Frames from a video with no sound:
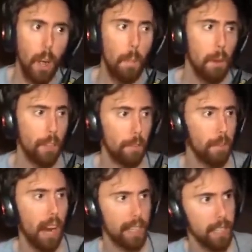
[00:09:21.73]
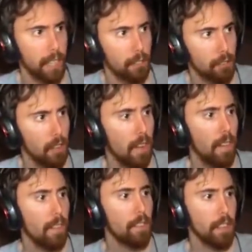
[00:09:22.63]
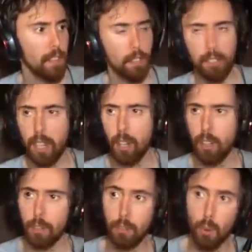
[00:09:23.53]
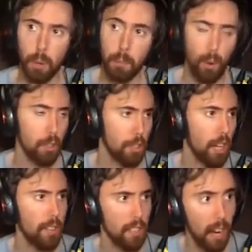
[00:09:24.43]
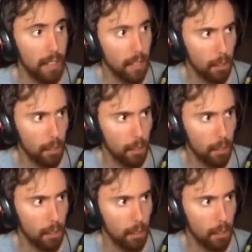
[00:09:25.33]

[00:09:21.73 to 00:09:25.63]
but the fact is that this guild is doing more shit than any